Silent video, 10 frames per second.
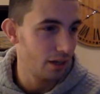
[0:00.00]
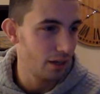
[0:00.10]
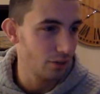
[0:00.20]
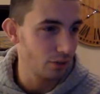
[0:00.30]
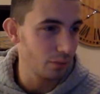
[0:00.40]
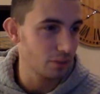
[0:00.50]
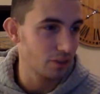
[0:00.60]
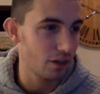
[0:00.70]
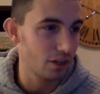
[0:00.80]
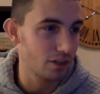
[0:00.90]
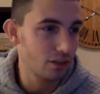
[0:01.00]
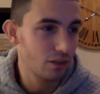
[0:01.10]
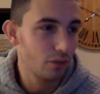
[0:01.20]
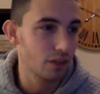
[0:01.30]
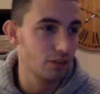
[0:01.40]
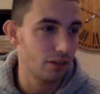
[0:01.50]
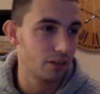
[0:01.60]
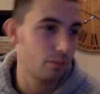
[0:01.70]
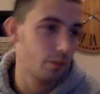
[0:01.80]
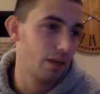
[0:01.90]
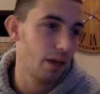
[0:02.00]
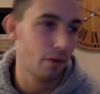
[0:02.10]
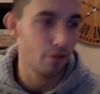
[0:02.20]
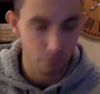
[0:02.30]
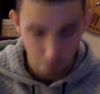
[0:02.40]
Don't get me started. It's still the greatest college football game ever.